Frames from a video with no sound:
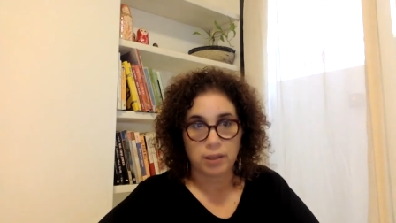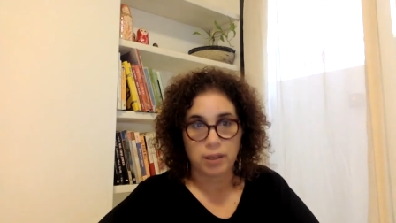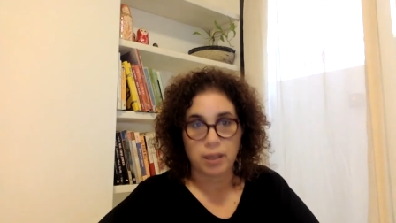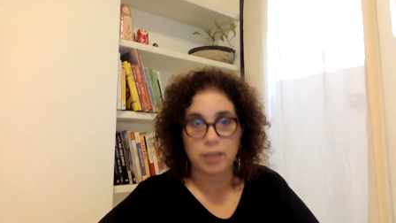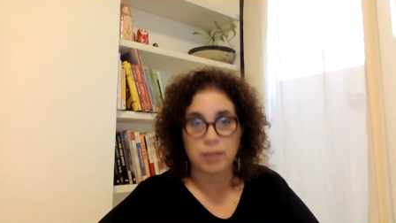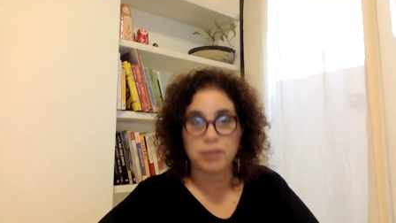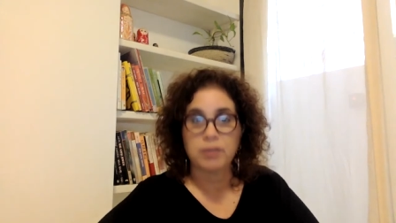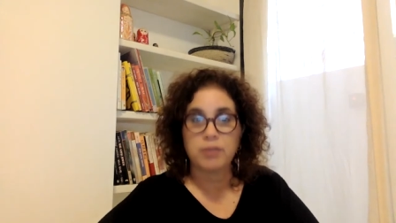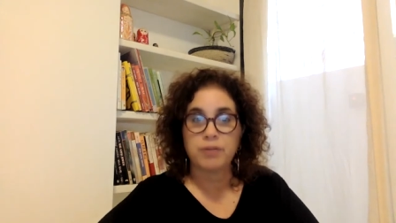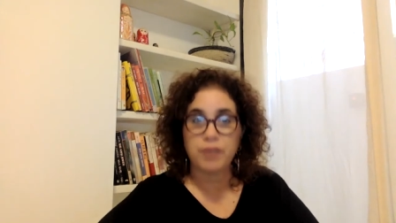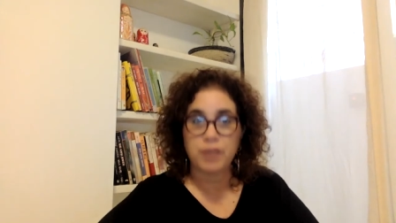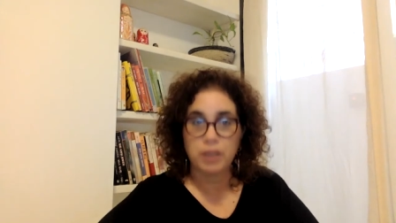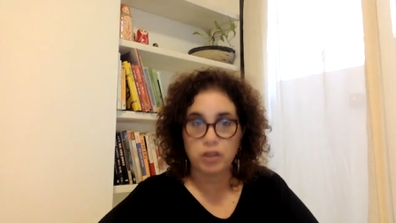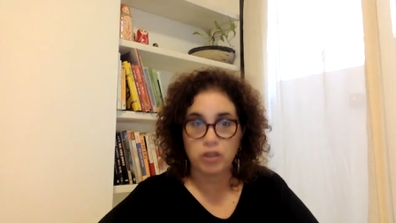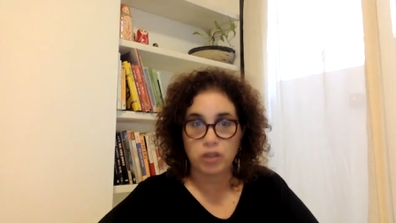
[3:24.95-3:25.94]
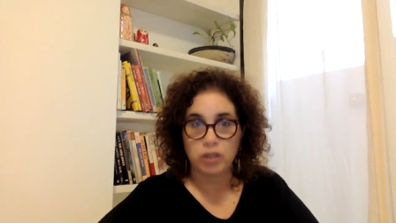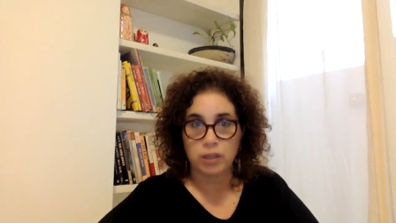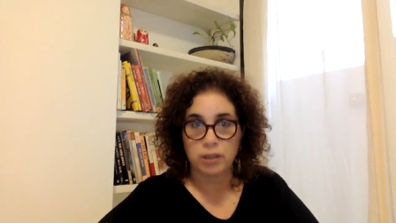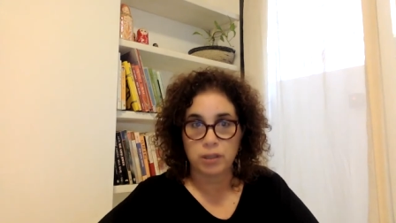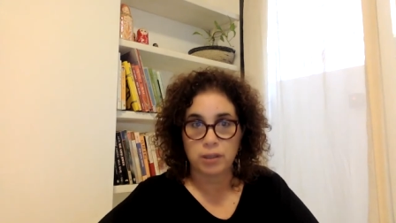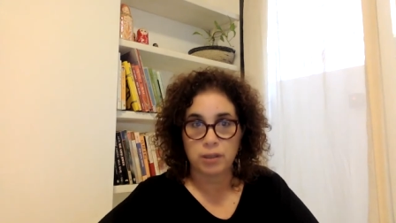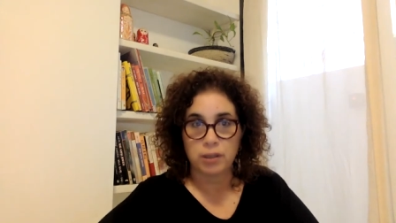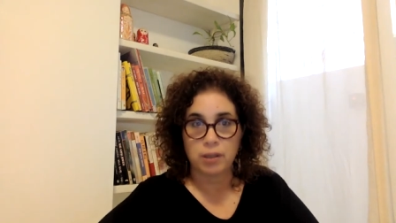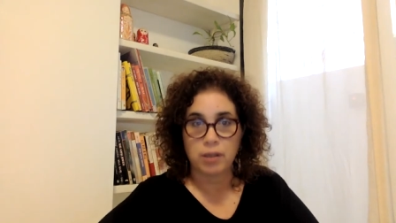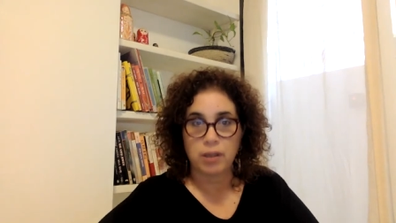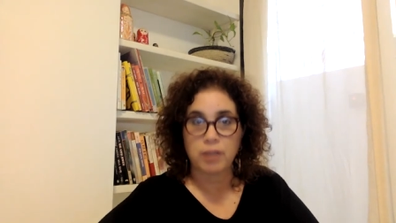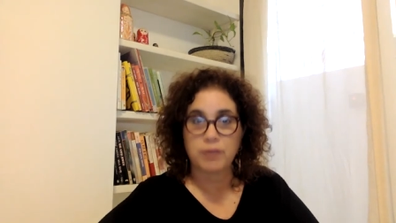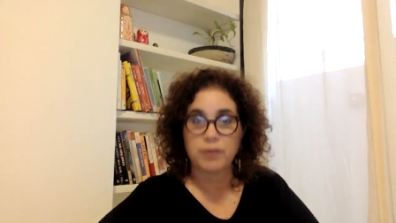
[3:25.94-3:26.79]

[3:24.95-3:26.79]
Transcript: that interventions that